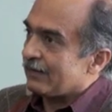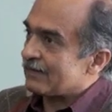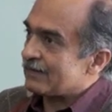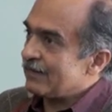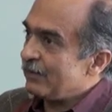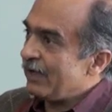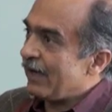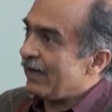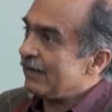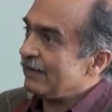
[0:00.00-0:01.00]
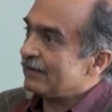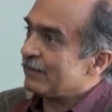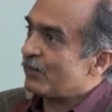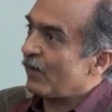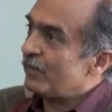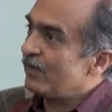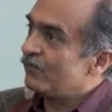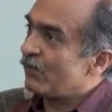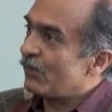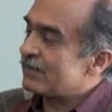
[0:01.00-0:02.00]
The CBI, the
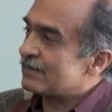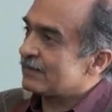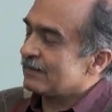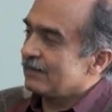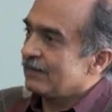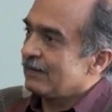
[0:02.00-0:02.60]
problem was